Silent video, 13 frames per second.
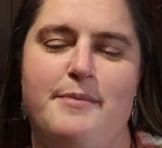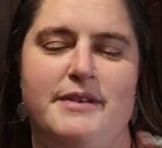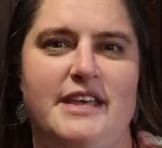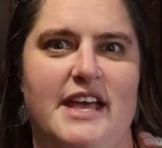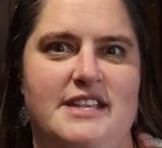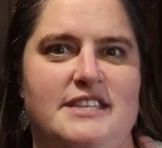
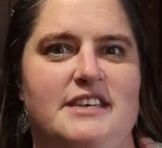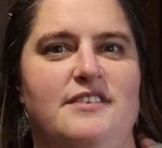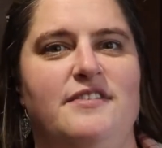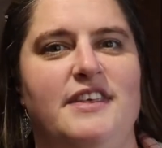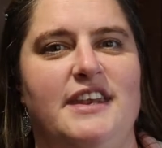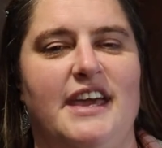
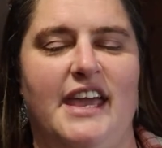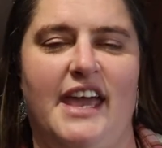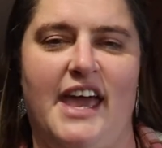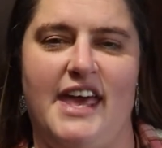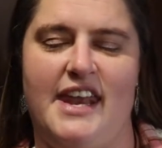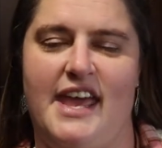intensive than I
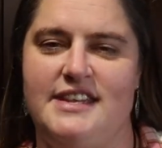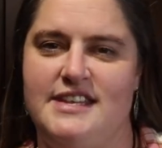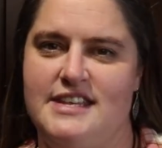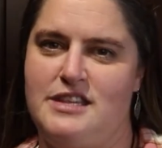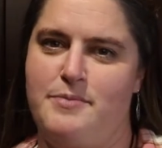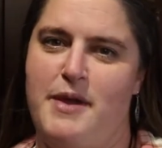had
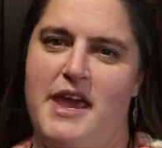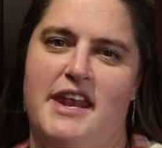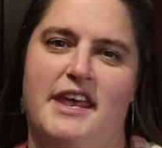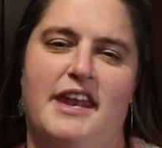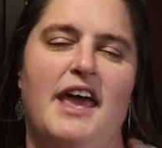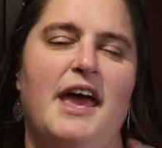
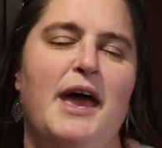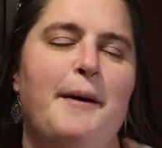anticipated,